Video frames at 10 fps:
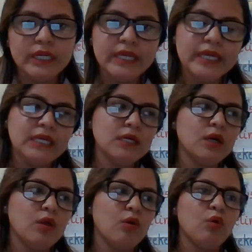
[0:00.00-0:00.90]

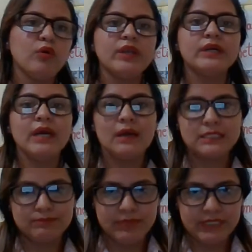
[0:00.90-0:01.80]
in other
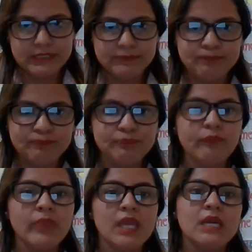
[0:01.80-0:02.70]
aspect.
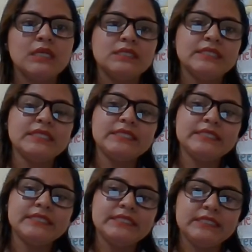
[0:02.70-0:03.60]
The
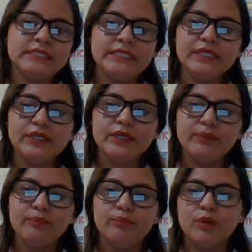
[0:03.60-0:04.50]
third
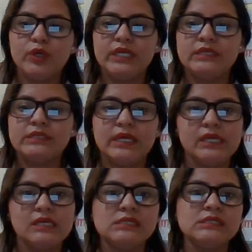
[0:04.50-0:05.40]
point
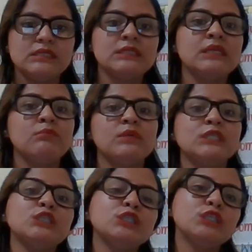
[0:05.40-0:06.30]
is the
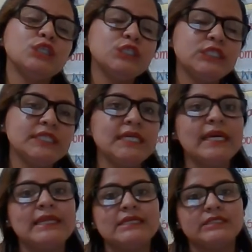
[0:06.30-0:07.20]
methodology
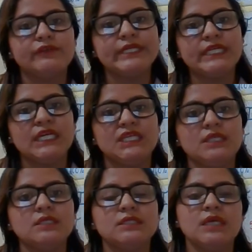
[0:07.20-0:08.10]
and
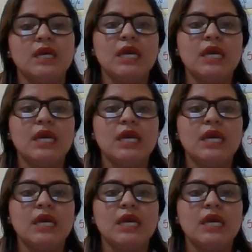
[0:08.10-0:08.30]
strategies.